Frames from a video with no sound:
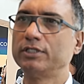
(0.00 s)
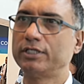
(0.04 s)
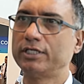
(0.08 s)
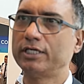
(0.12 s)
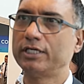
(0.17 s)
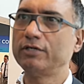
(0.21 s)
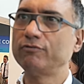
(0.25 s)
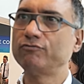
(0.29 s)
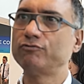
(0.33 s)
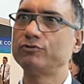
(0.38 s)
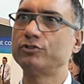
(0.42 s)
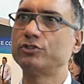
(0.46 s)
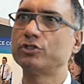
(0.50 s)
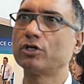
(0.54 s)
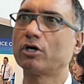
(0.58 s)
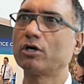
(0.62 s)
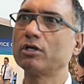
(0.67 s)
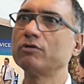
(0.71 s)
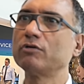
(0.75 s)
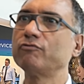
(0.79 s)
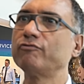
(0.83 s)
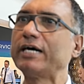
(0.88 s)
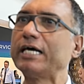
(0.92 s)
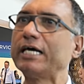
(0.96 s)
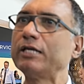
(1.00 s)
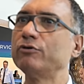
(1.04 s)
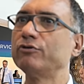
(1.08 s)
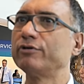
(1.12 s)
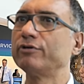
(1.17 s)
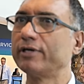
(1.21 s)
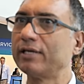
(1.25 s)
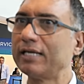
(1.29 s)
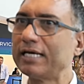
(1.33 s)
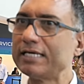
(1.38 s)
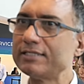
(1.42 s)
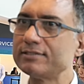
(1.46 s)
give dollar value
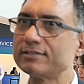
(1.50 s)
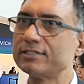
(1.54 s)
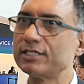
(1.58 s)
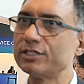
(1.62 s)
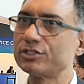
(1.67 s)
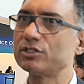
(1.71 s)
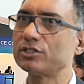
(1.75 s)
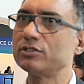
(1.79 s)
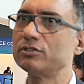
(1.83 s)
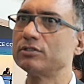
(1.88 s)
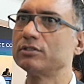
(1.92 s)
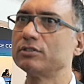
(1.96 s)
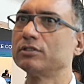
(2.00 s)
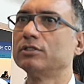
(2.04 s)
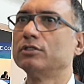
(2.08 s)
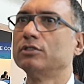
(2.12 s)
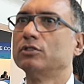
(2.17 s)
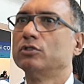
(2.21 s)
realization